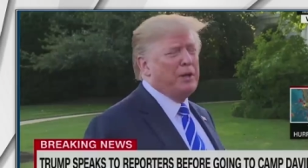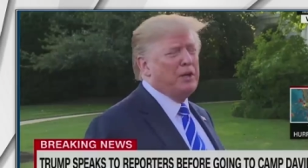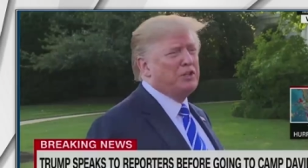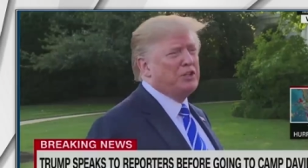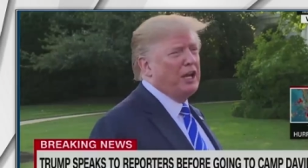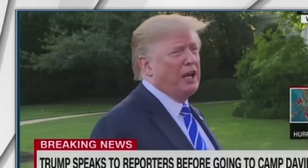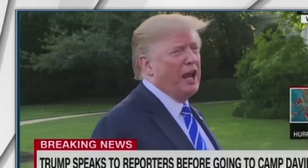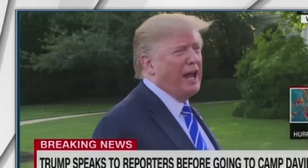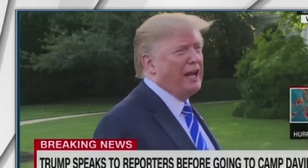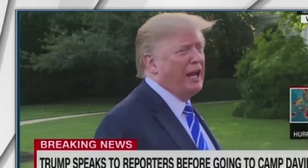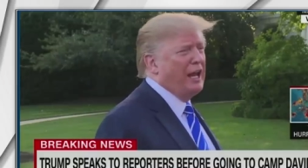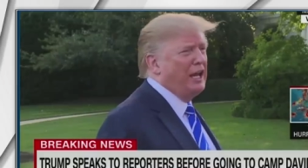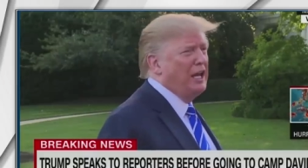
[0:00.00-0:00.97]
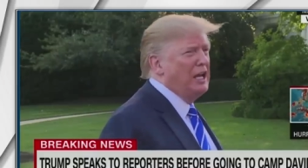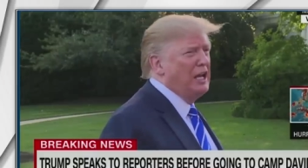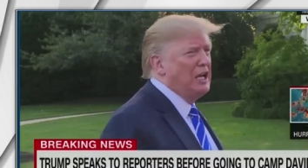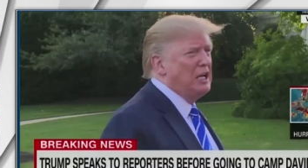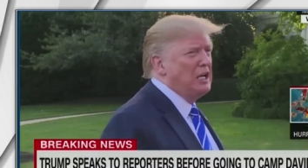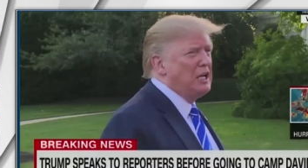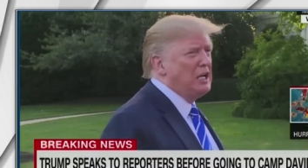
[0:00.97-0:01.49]
happens. They had a
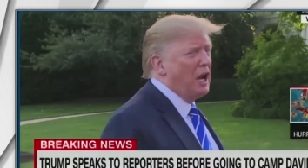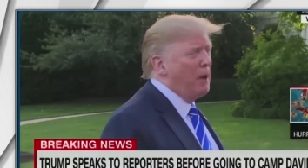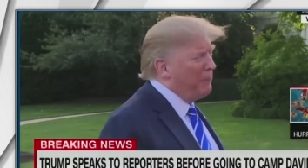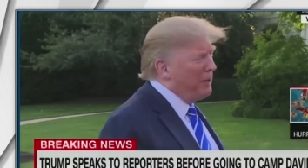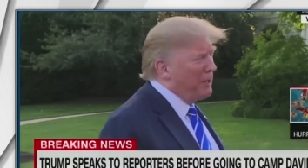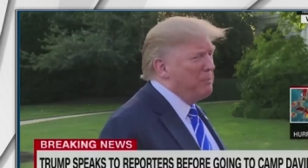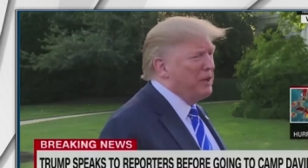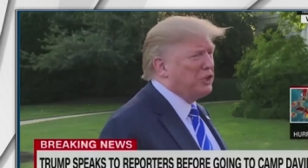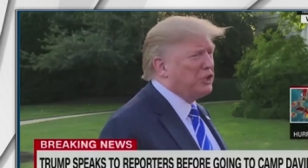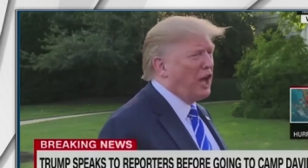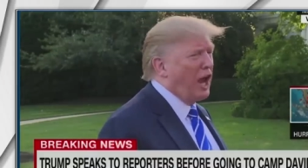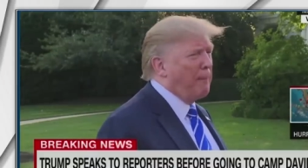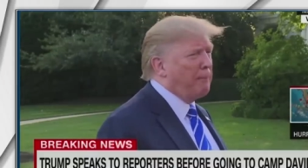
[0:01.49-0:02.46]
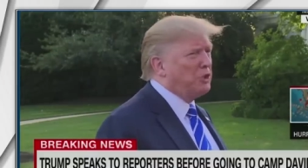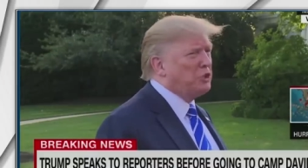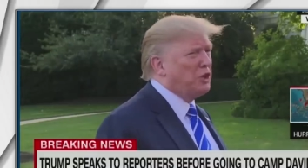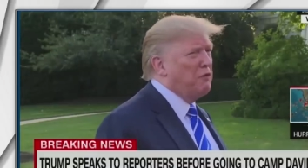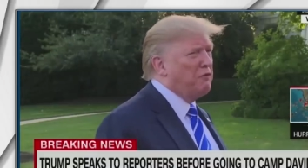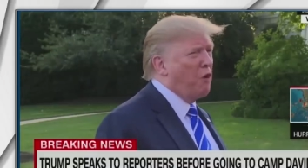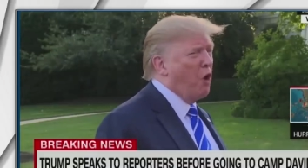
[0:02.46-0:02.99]
a big mishap.
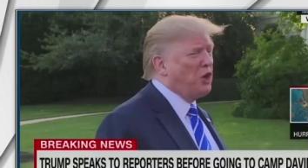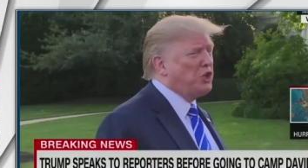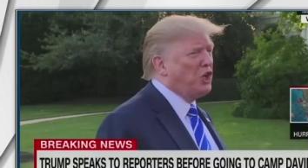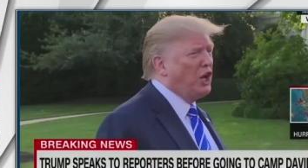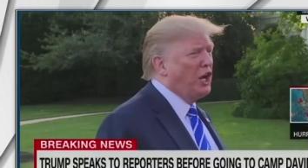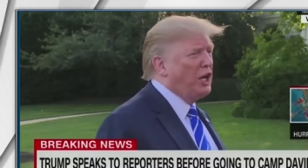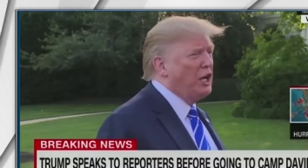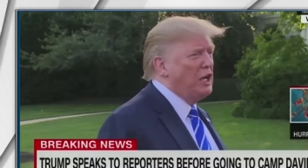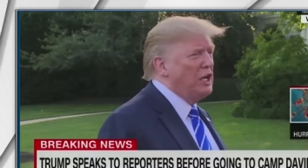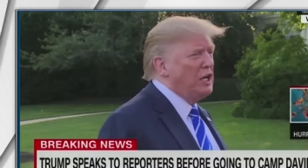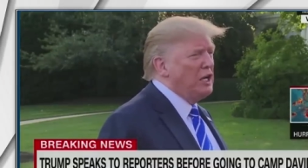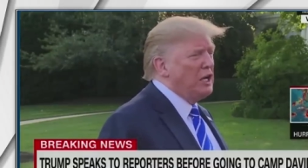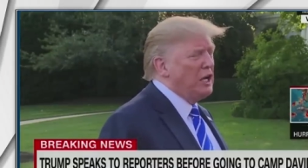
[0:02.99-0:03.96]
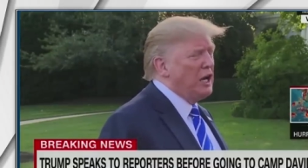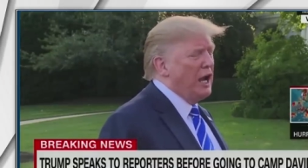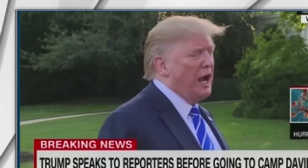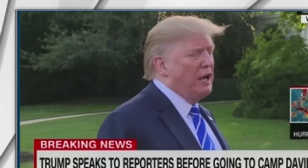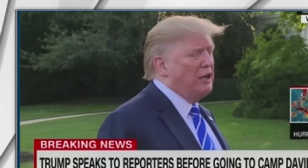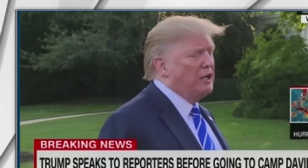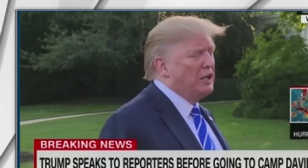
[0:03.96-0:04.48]
It's unfortunate,
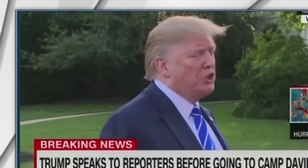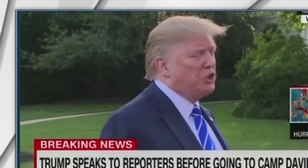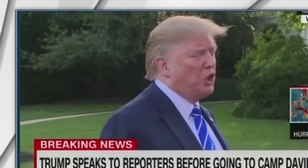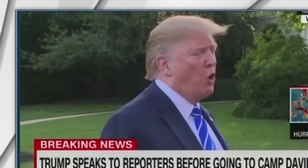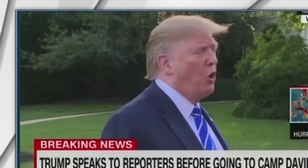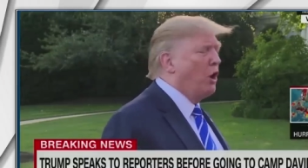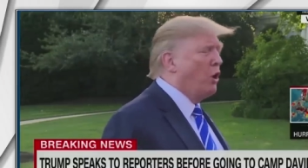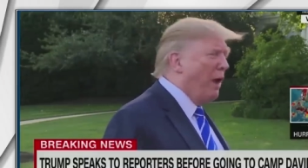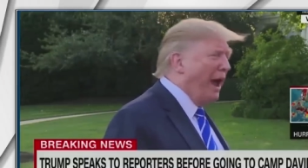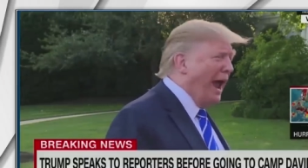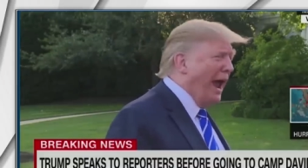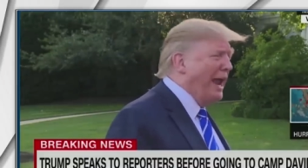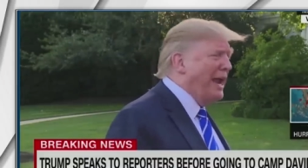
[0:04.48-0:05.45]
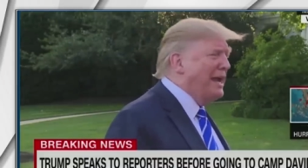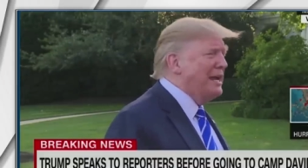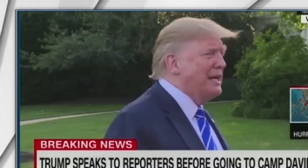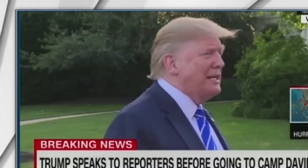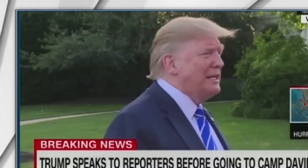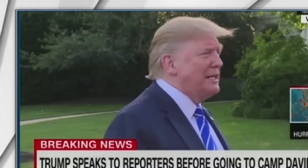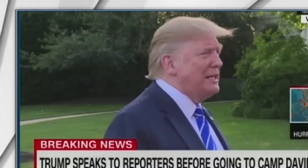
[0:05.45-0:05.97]
and uh, so Iran
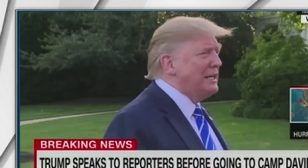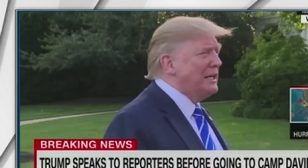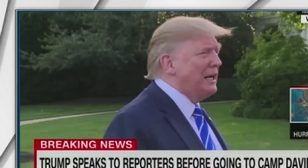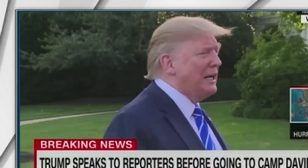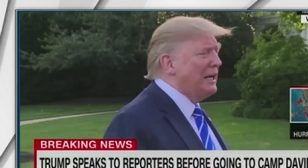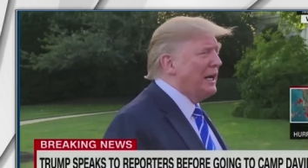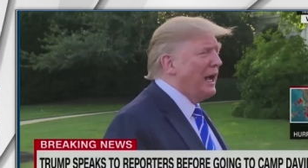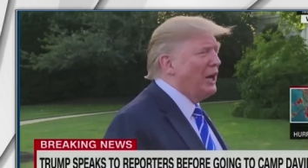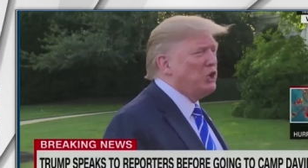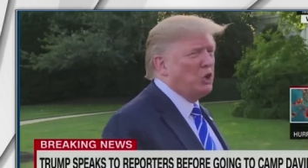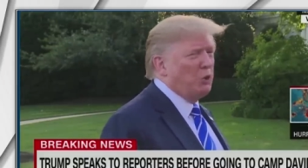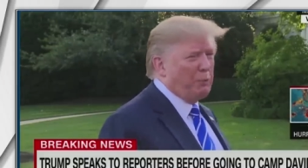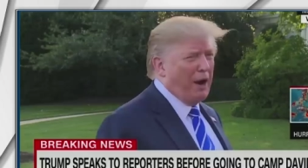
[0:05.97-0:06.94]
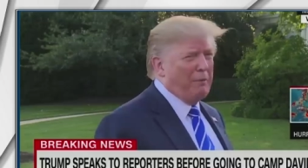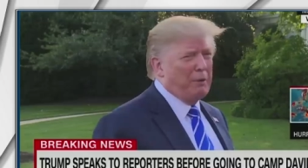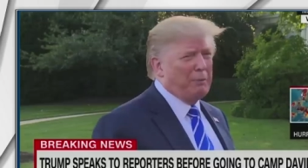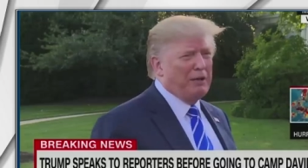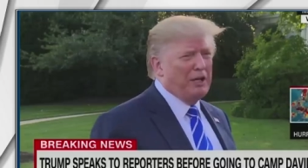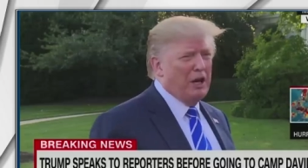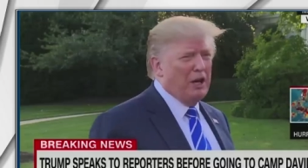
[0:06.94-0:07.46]
uh, as you
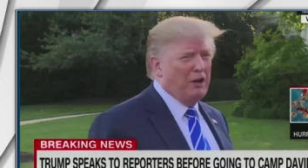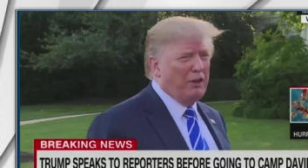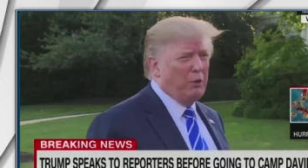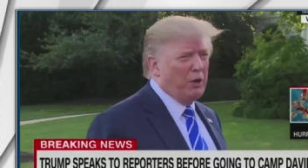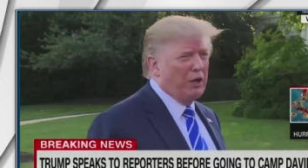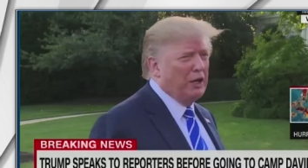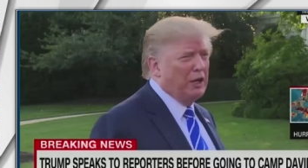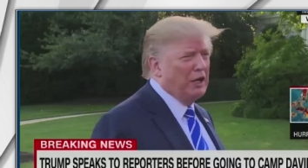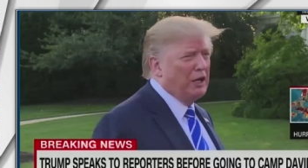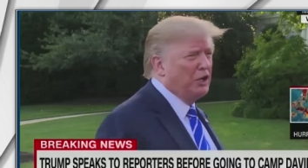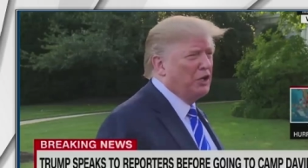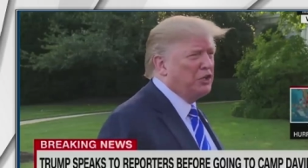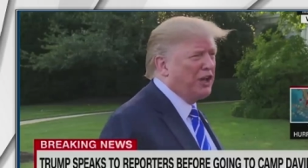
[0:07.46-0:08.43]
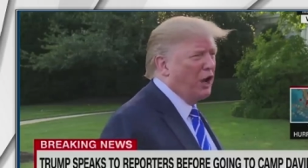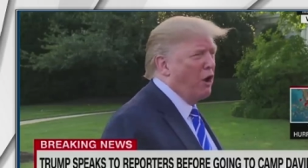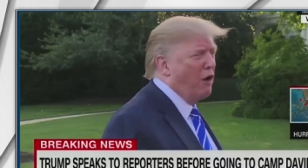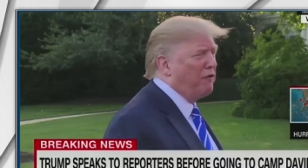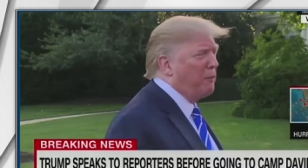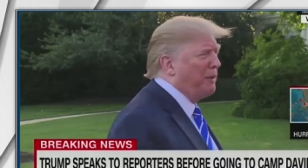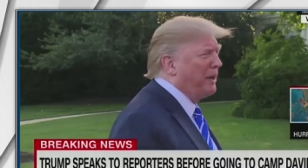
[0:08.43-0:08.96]
probably know, they were going to
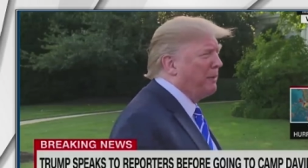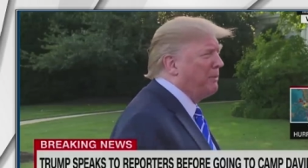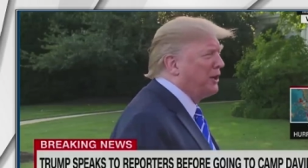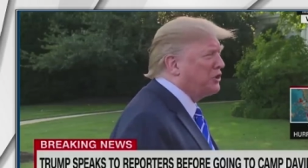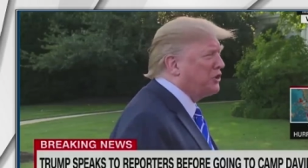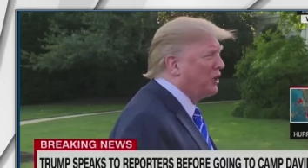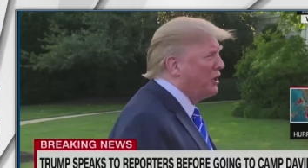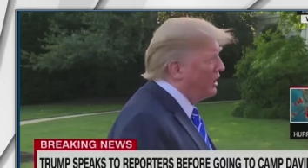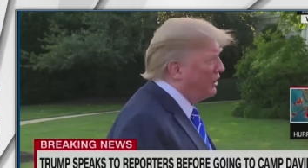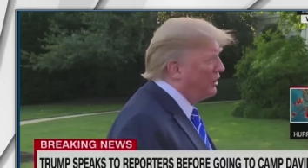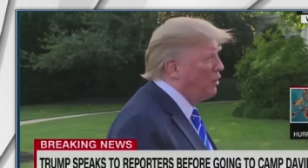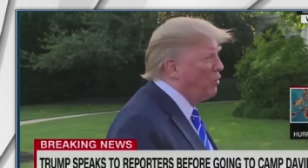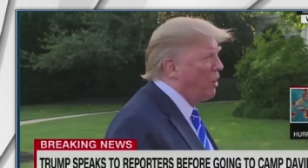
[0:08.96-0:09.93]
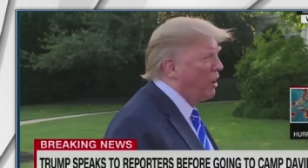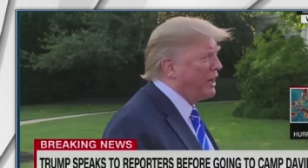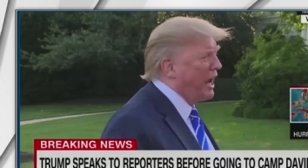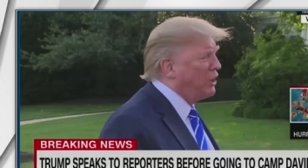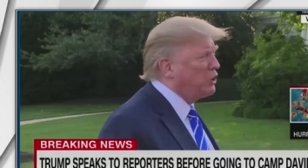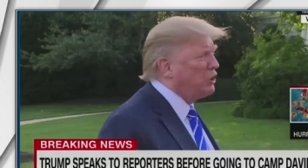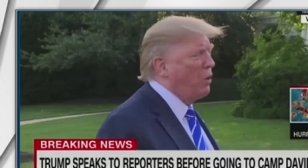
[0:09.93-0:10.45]
set off a big missile and it didn't
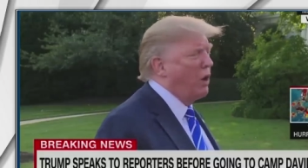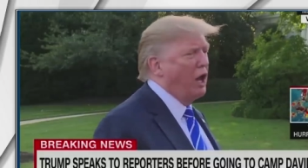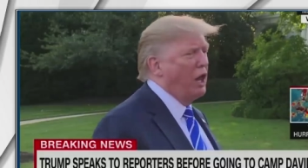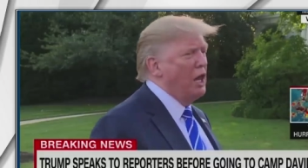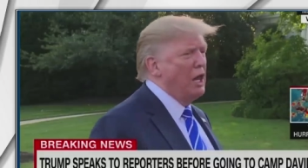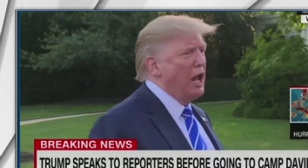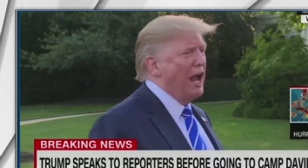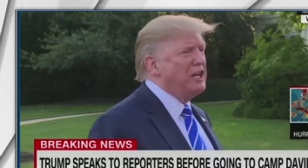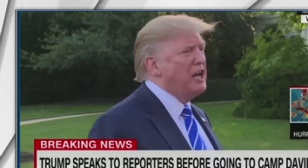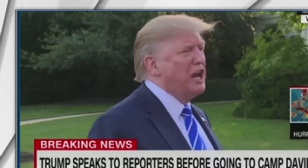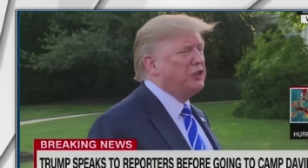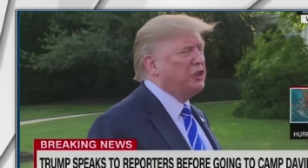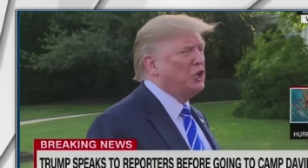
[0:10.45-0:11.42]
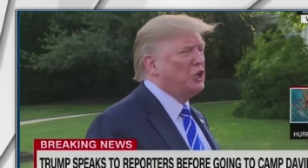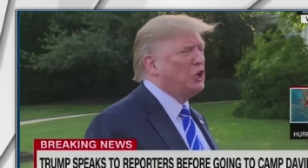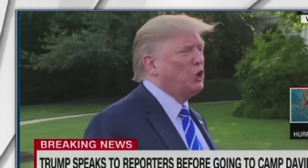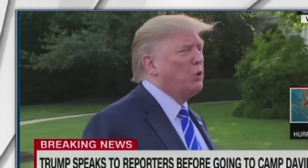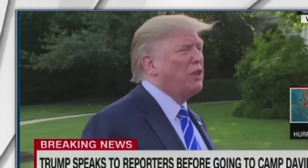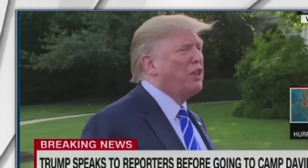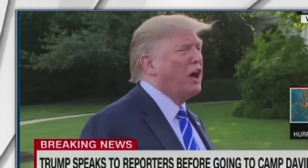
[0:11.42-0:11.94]
work out too well. Had nothing
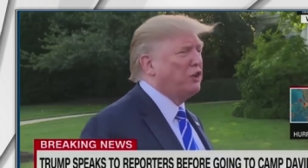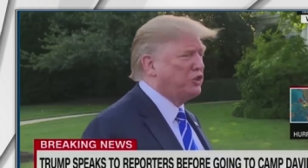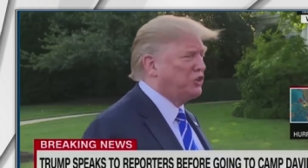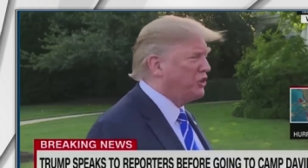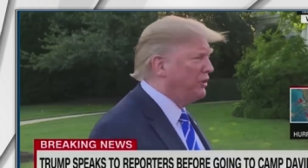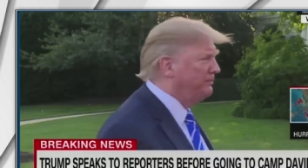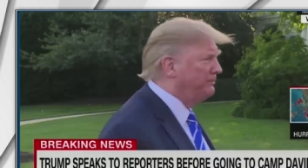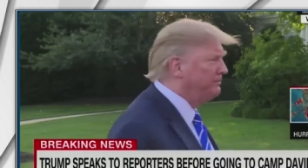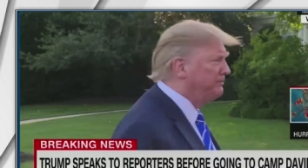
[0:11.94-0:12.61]
to do with us.